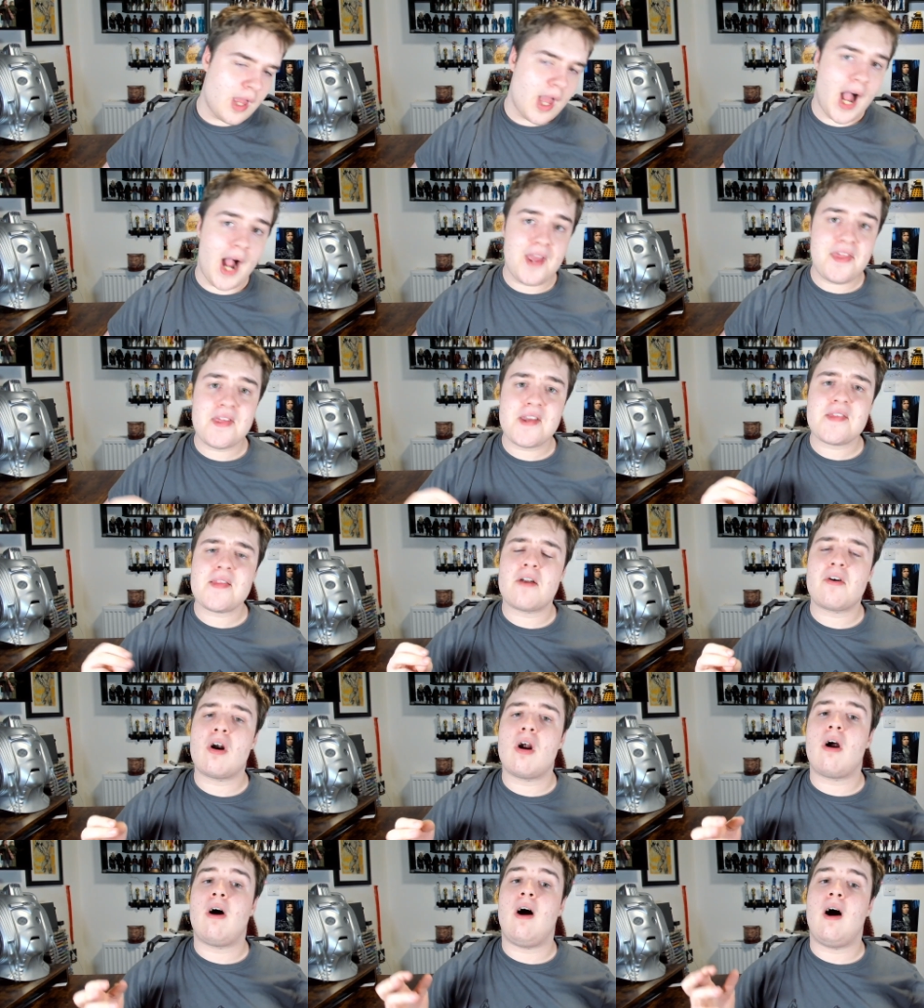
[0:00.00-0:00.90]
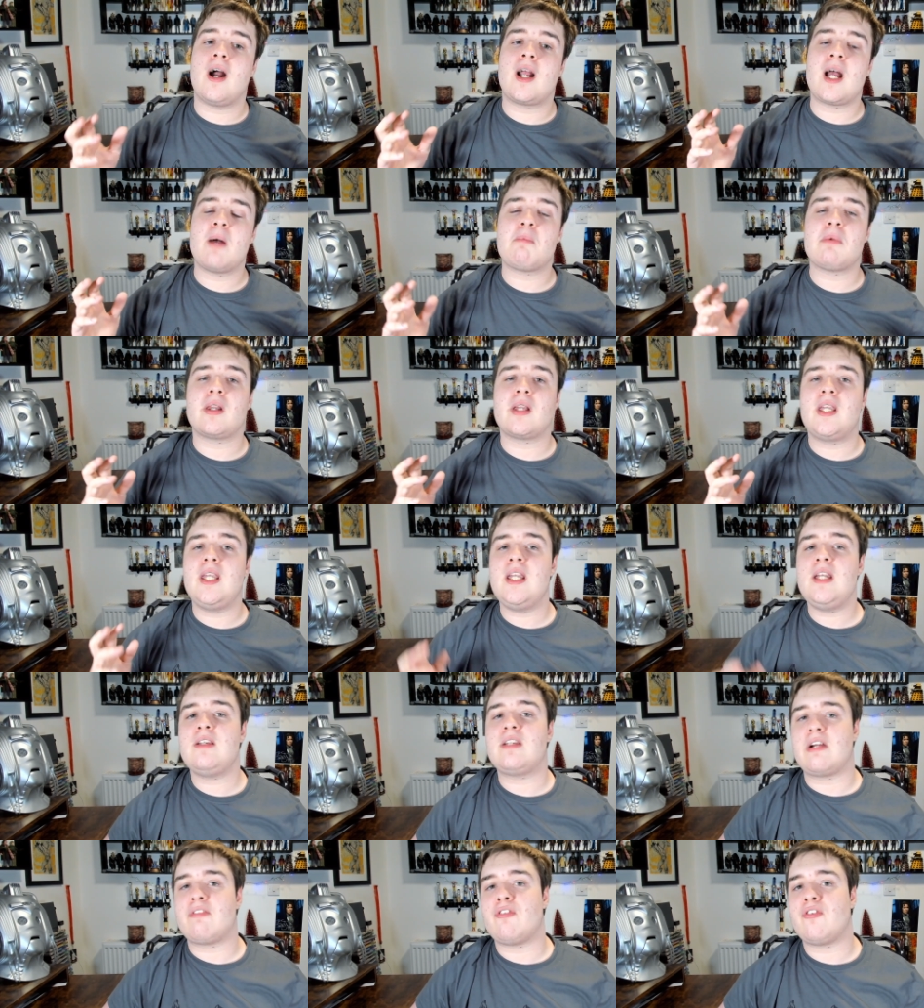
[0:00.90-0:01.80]
I think there are a couple of key
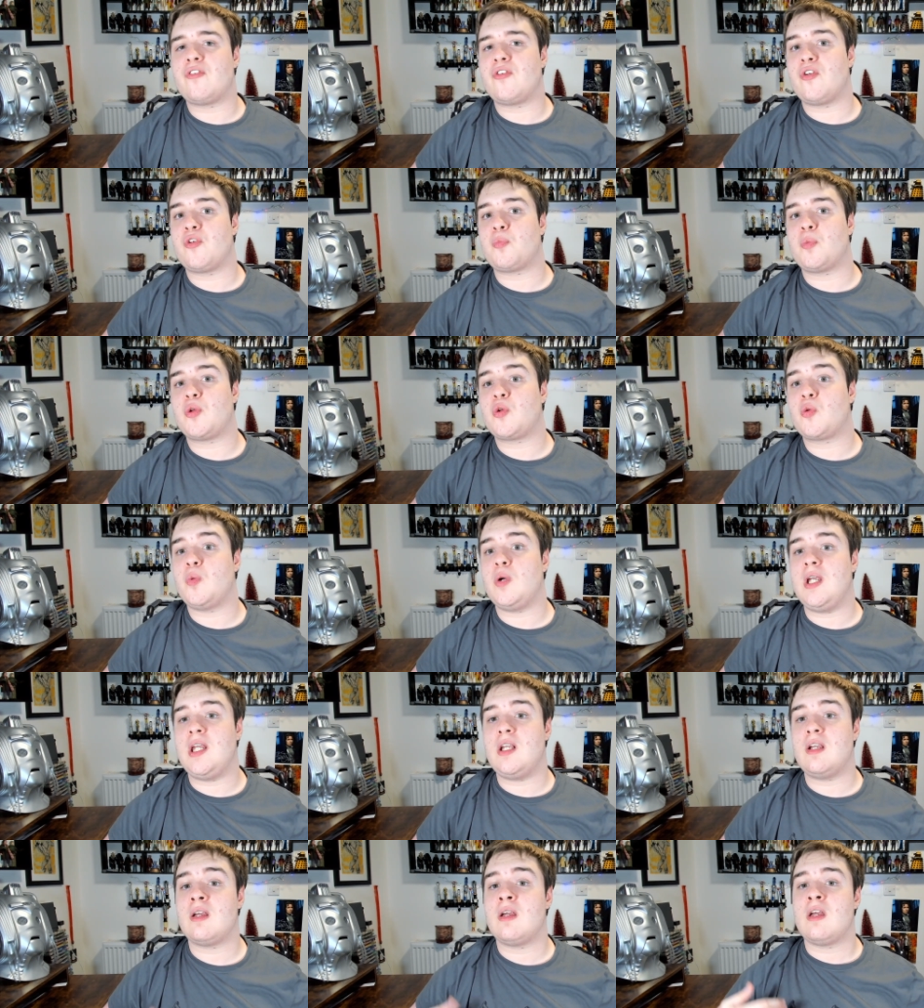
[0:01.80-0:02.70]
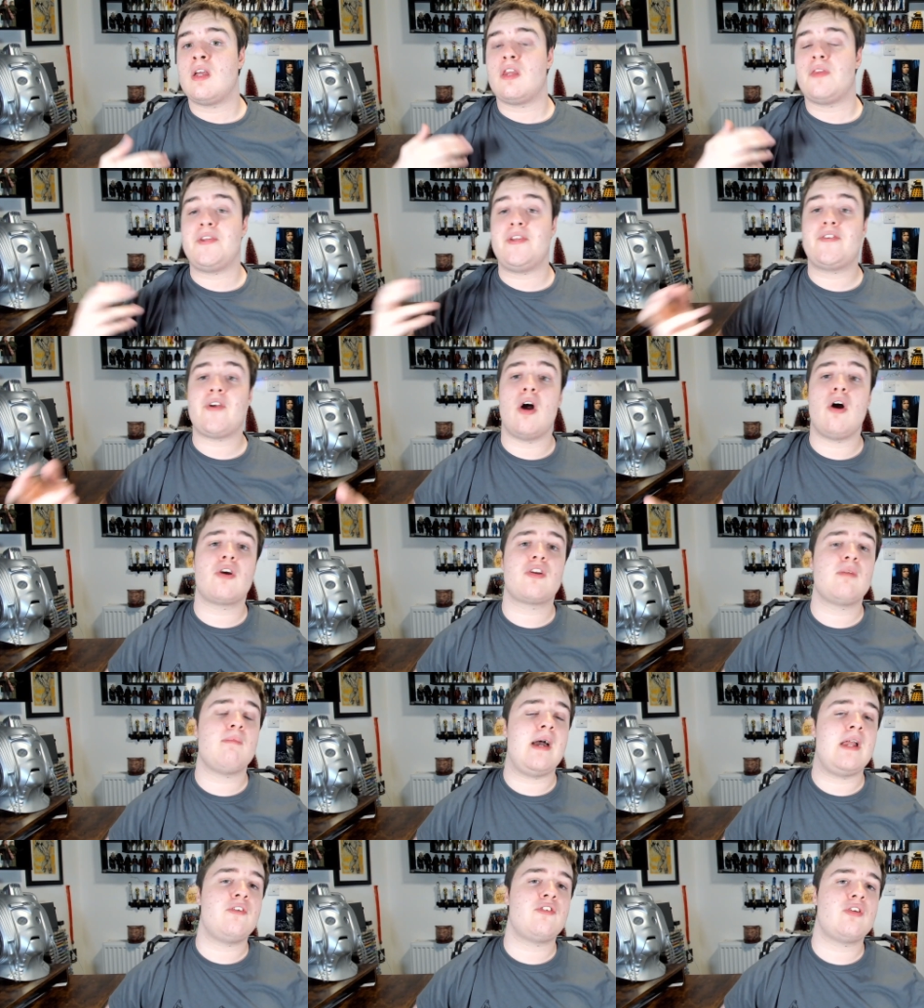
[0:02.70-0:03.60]
differences between the Dark
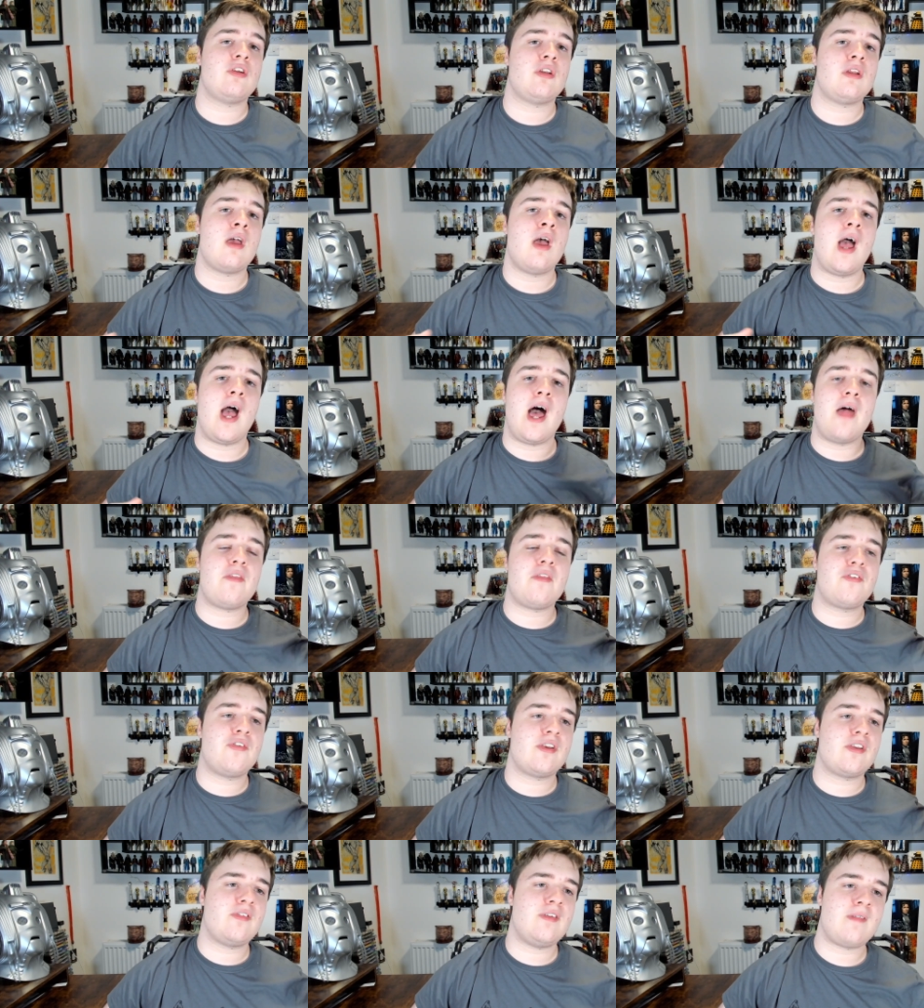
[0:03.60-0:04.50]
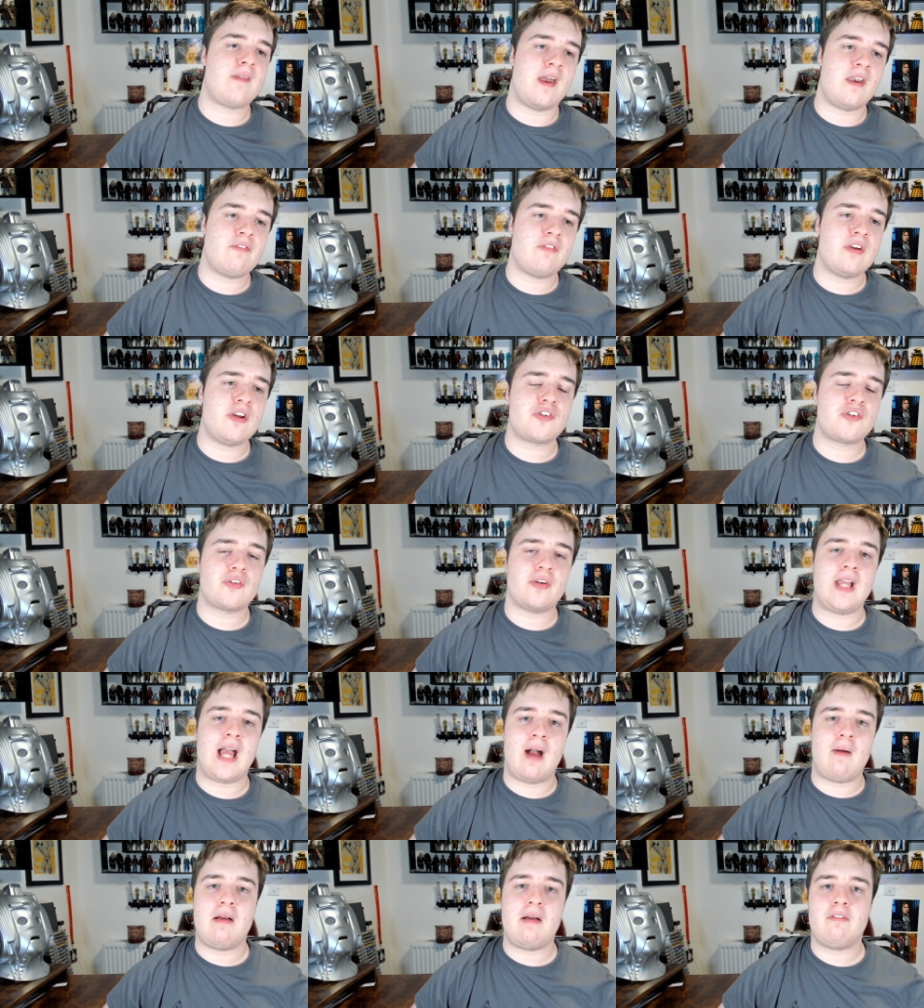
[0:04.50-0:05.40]
Dimension and the 60th anniversary,
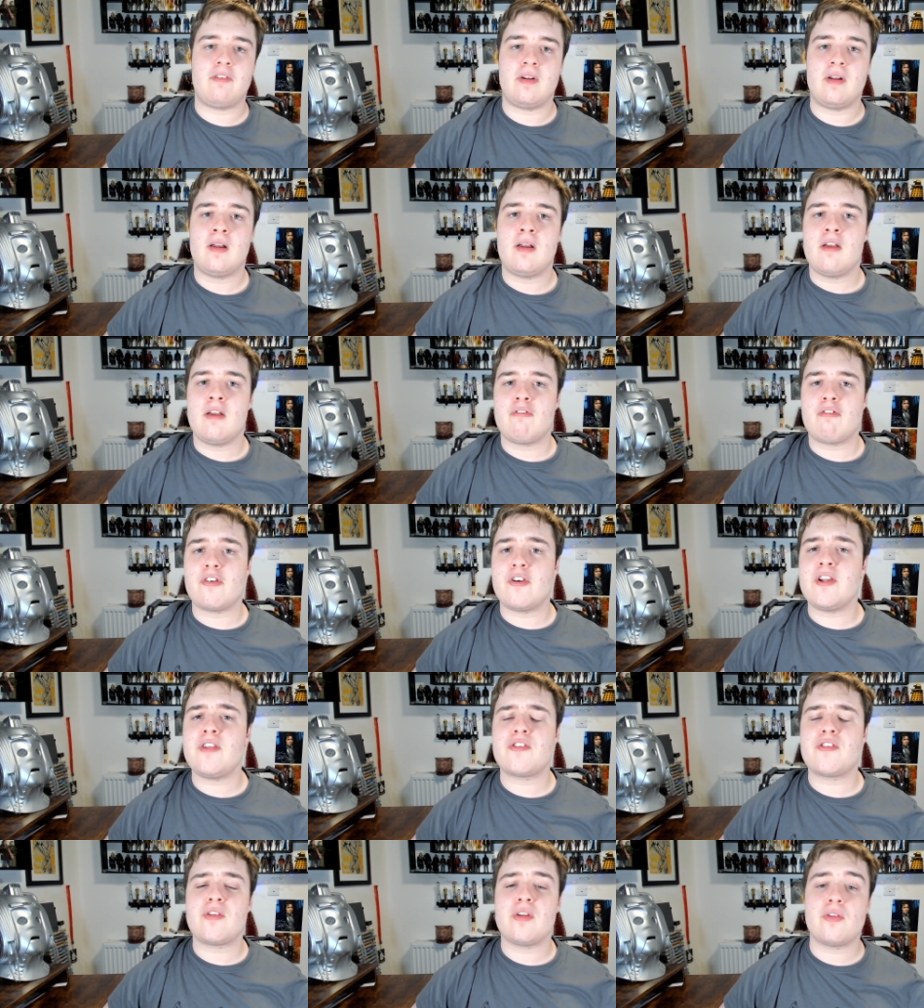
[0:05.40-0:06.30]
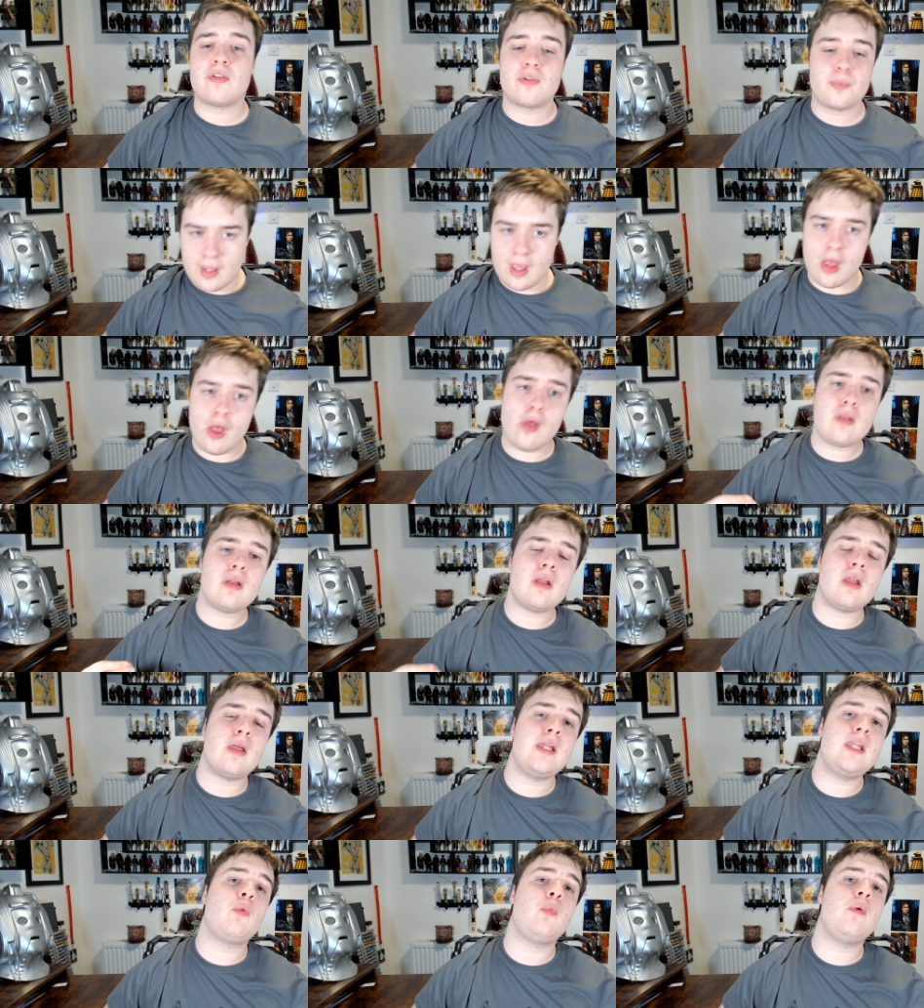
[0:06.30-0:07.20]
however. For instance,
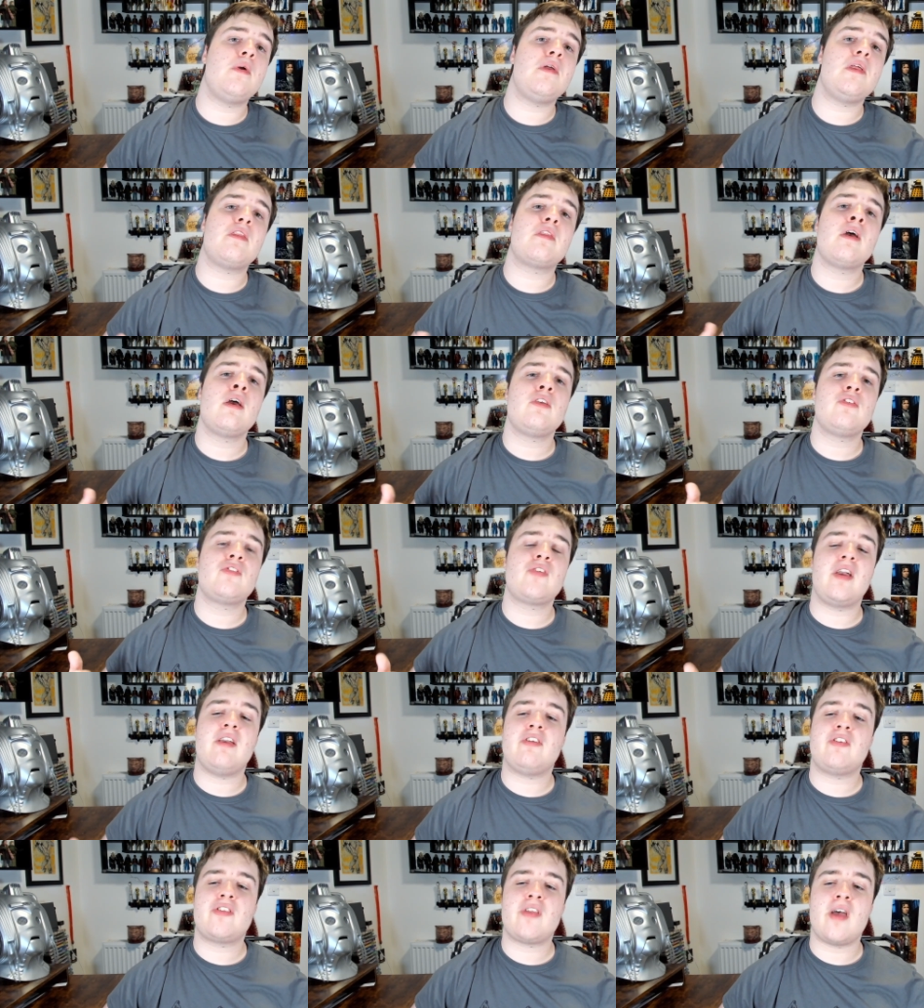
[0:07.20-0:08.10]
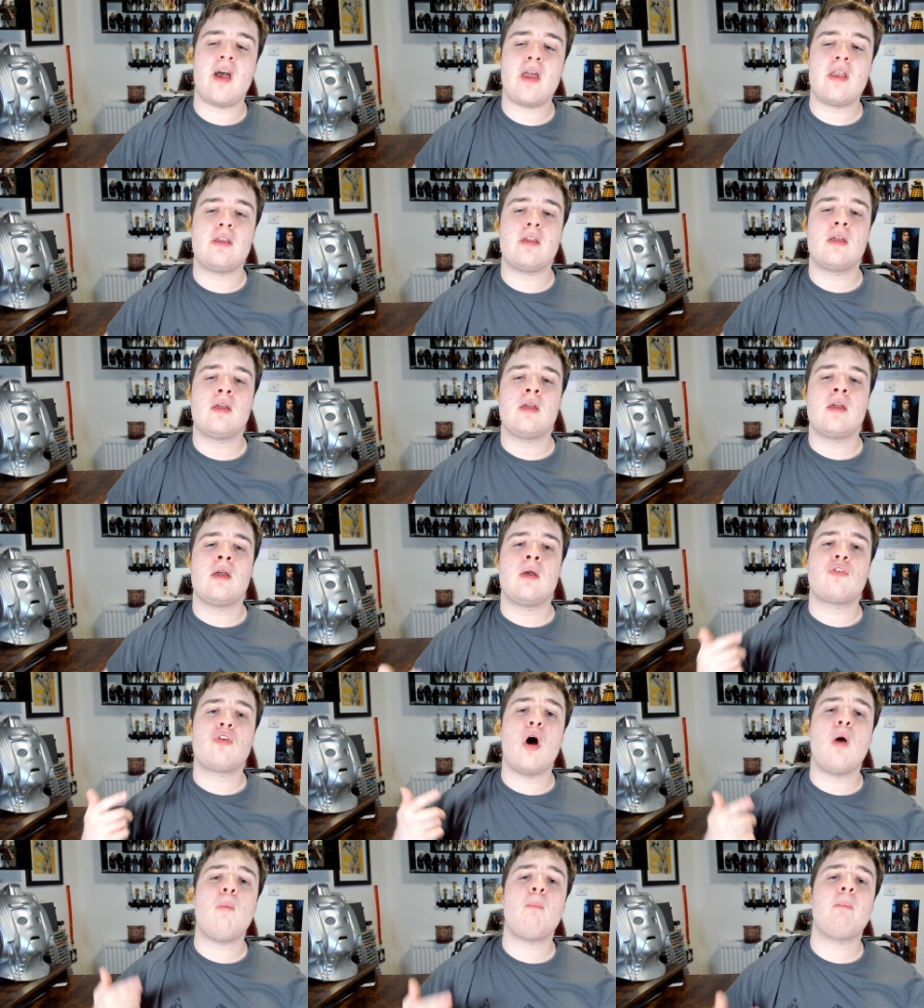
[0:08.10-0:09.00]
unlike with David Tennant, Tom